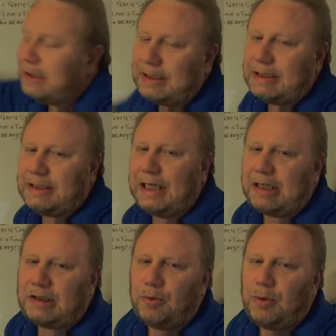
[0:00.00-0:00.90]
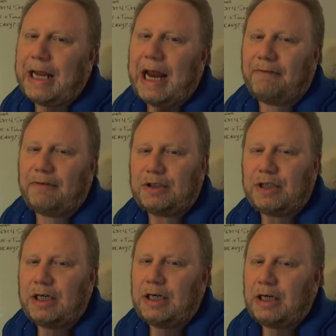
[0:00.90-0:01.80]
is a 6-week average.
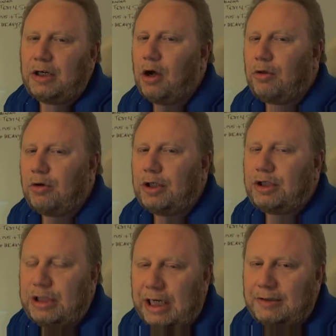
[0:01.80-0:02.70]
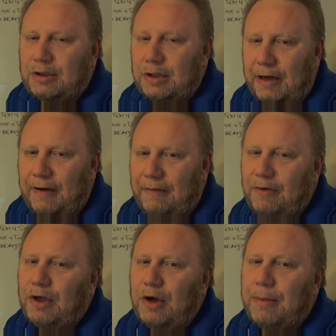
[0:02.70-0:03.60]
Go through your shifts. If you
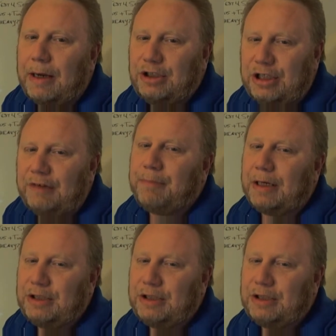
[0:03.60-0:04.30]
can do it by shift,